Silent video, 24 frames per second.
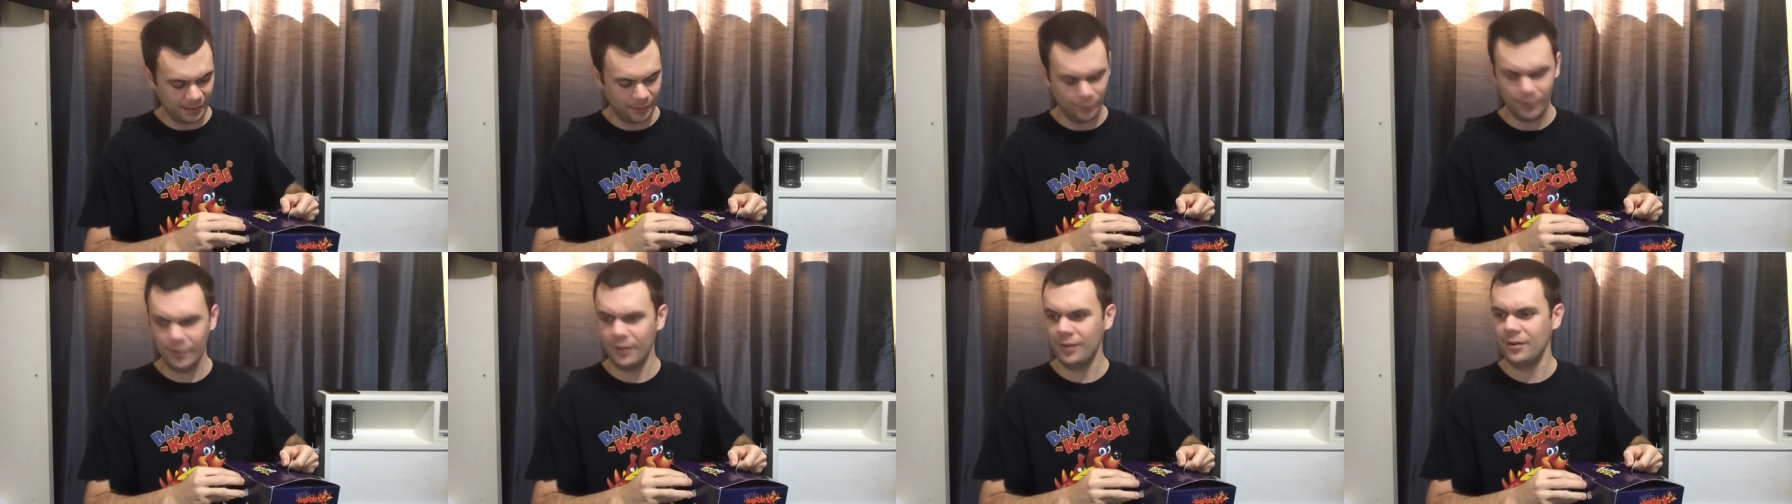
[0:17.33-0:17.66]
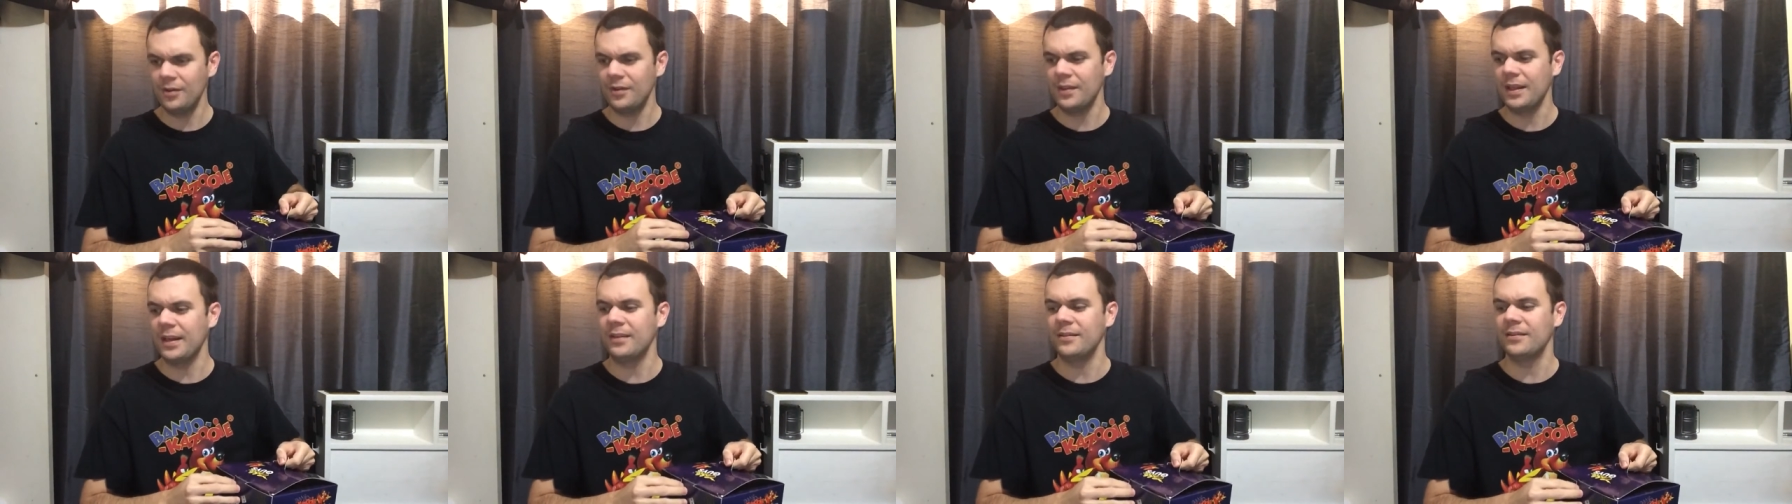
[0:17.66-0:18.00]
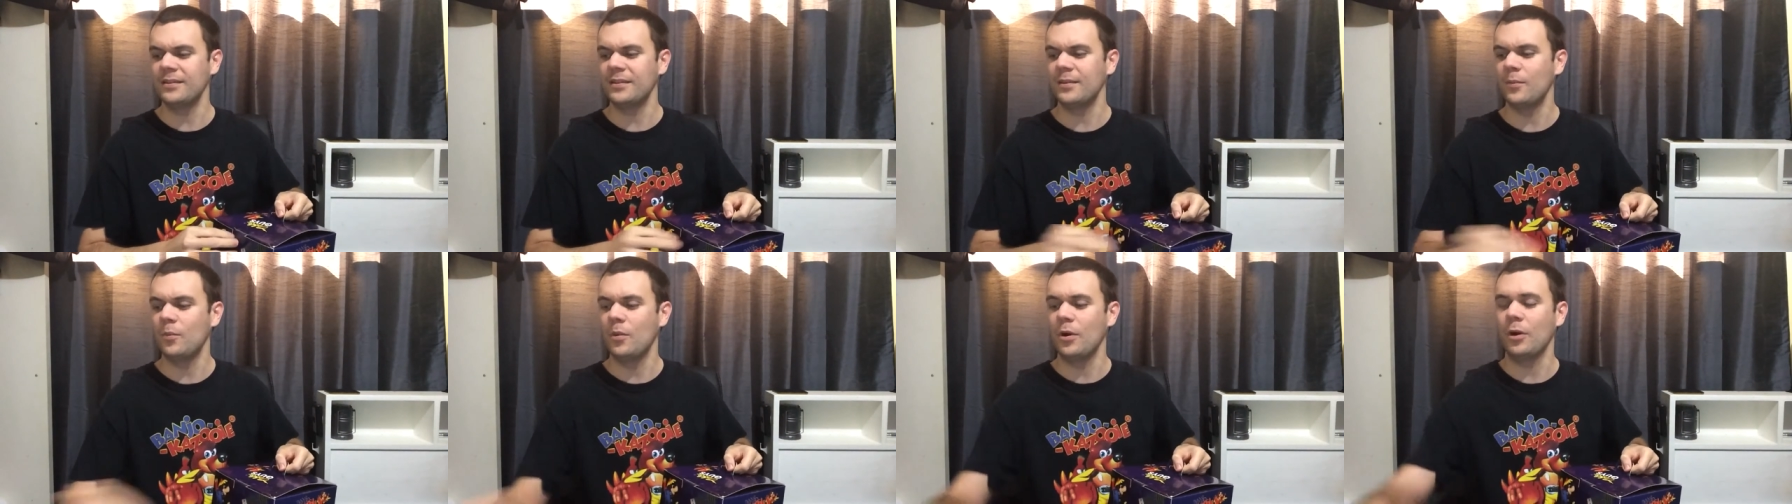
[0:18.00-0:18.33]
and I want to do that
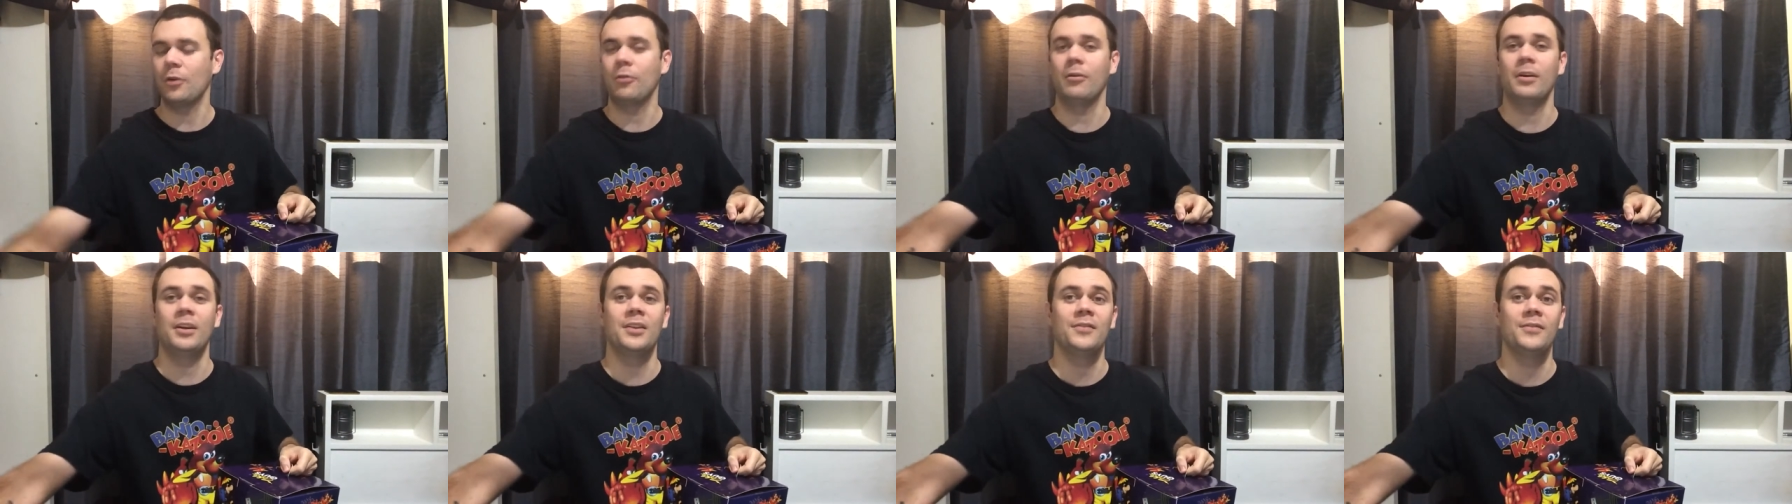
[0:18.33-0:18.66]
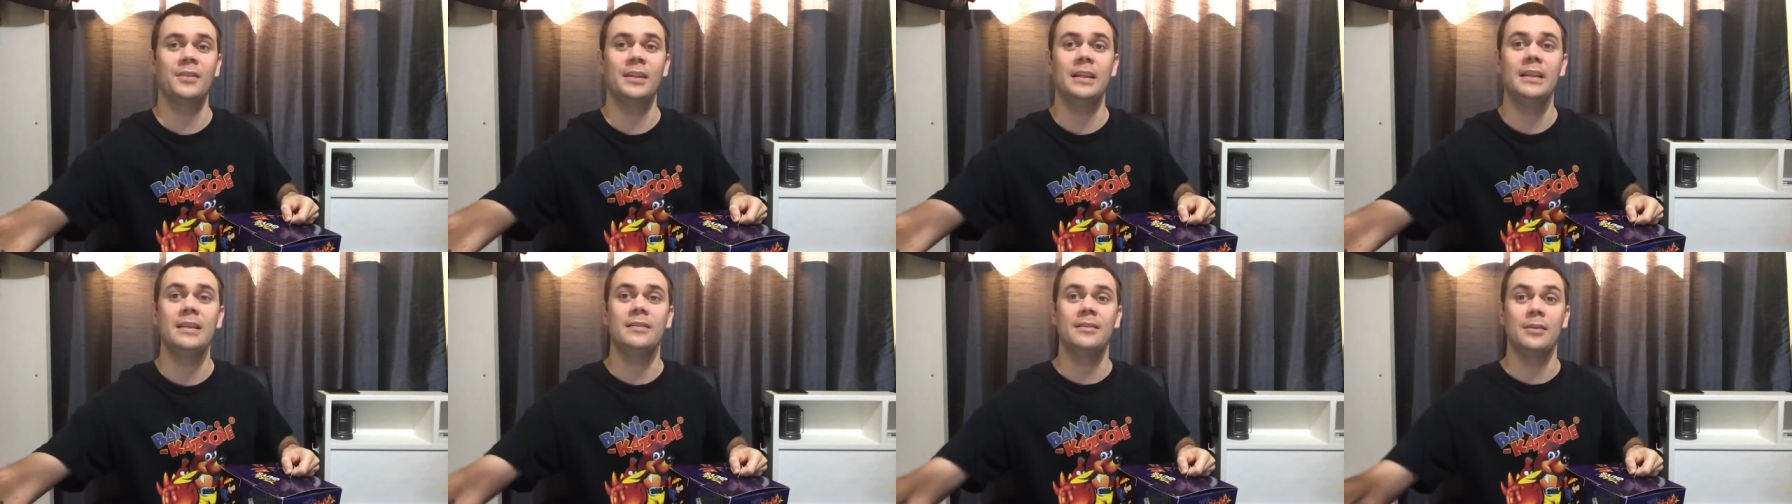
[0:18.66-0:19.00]
somewhat gracefully,